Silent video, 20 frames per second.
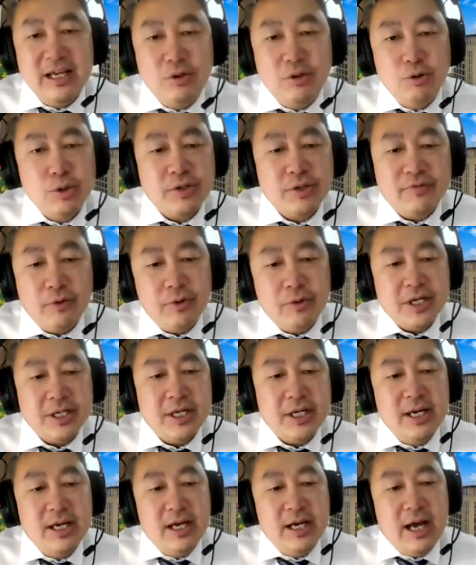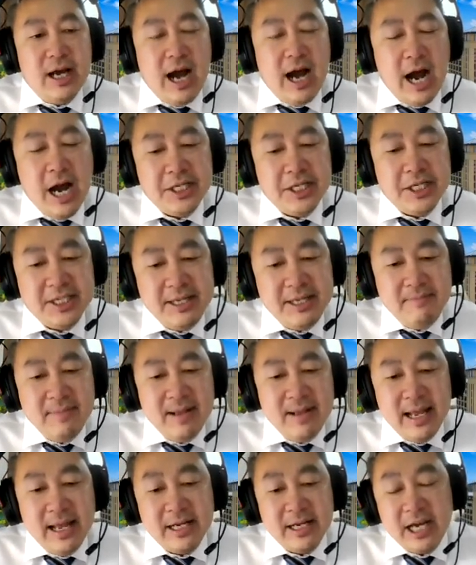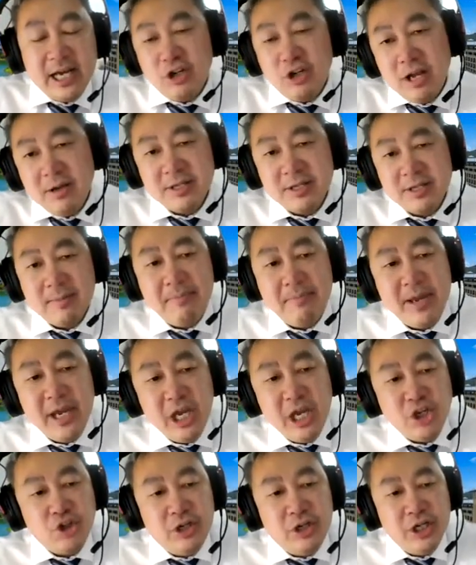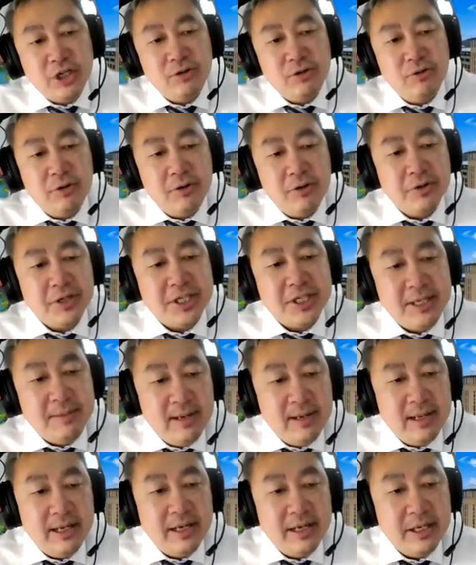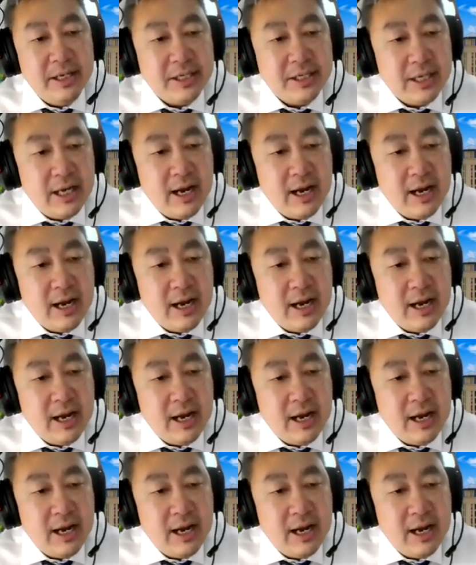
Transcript: Usefulness. I simulate, actually it's my PhD student who simulate this.